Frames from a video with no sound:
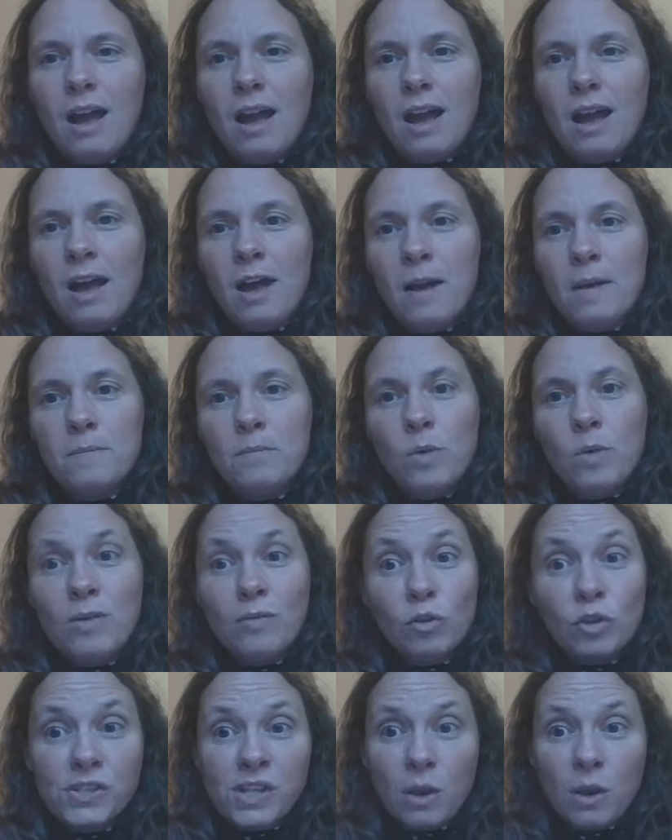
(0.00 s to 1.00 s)
Um, we've
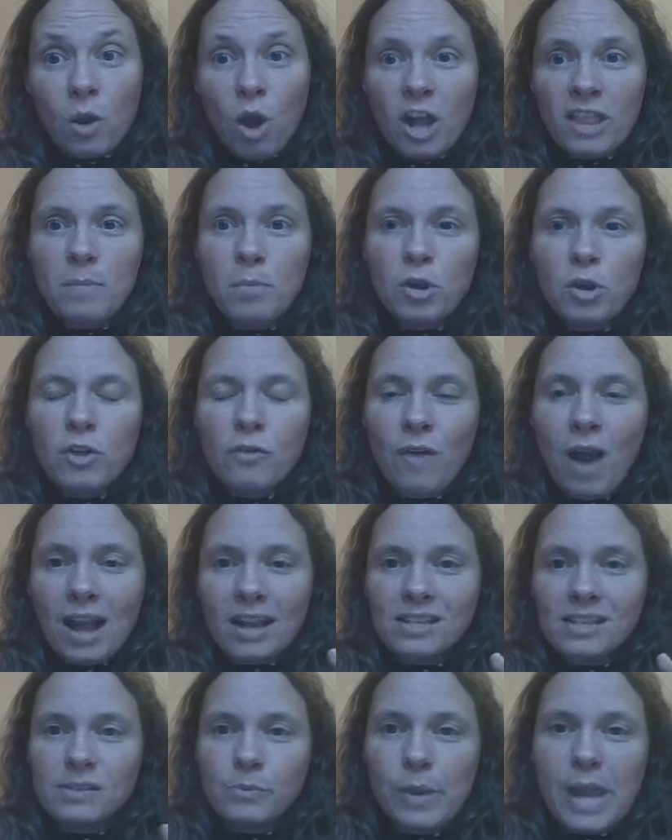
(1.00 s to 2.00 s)
also got in the book of
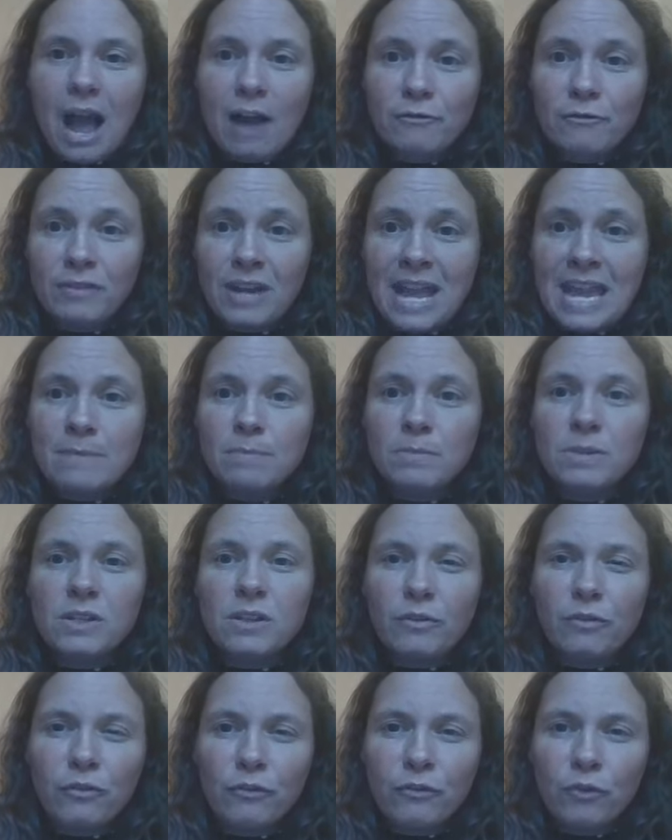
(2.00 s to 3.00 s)
Acts, we have named
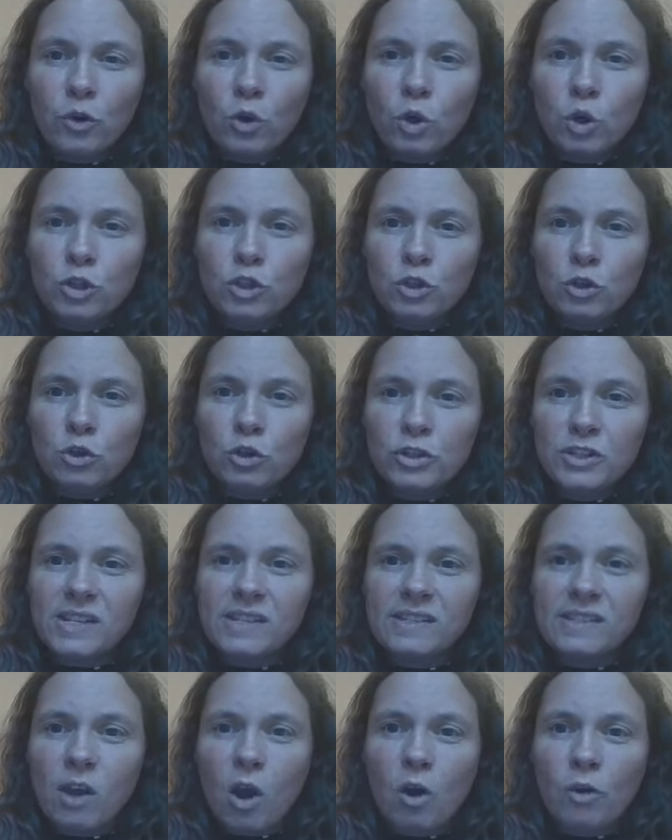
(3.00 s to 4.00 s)
the four
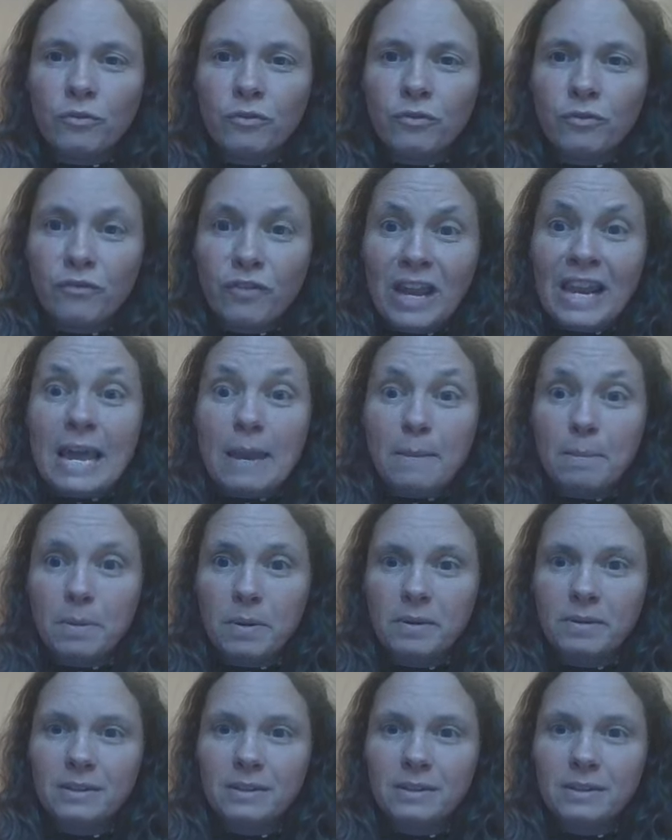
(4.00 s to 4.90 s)
daughters of Philip